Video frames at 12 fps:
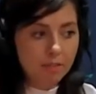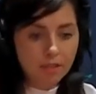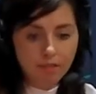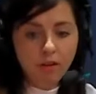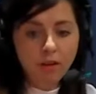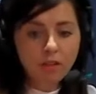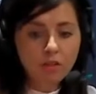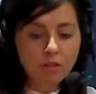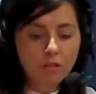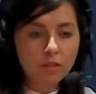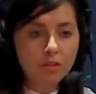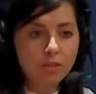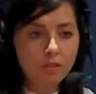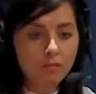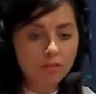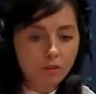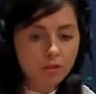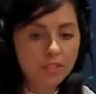But if all you do is
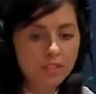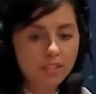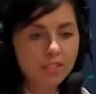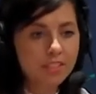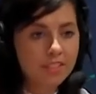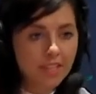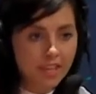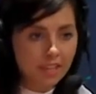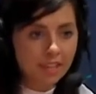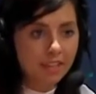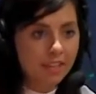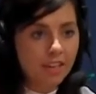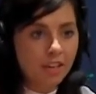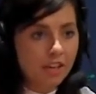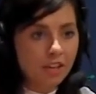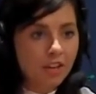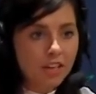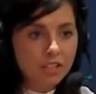focus on the sin,
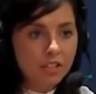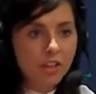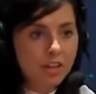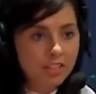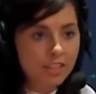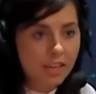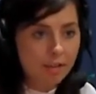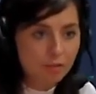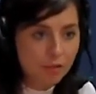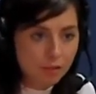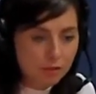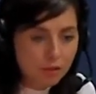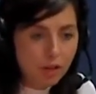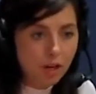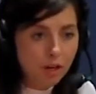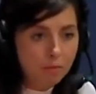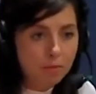you're actually not going to get very far.